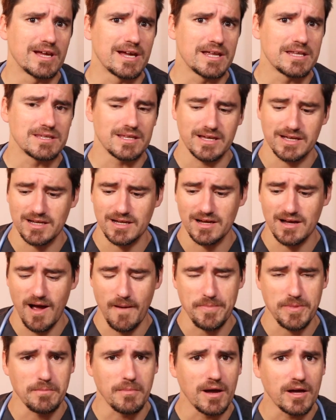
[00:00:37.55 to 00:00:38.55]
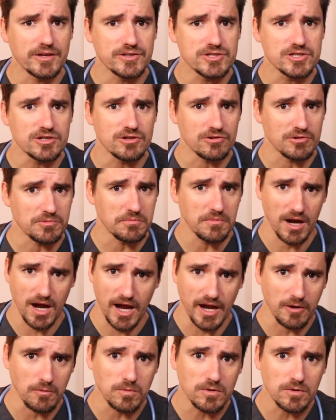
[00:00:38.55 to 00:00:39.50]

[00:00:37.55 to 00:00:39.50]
guys like ophthalmology or eye